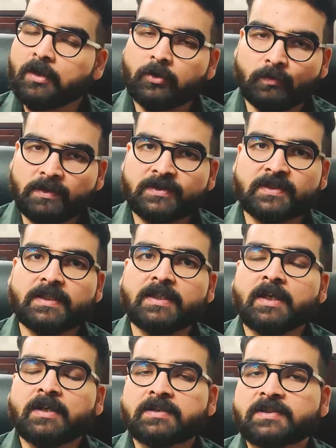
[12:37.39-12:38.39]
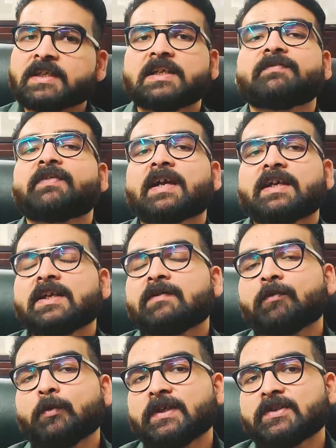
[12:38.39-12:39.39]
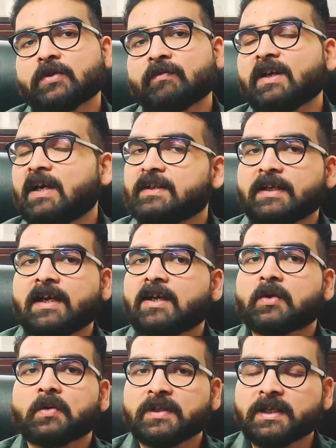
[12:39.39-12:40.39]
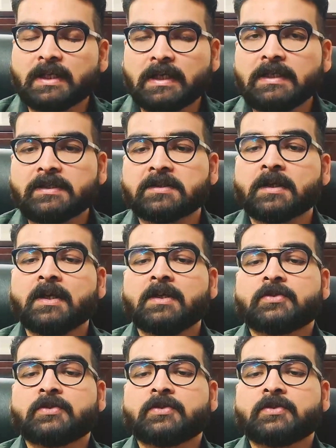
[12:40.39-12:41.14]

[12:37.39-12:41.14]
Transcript: you will see significant influence of Gratikarak on their career.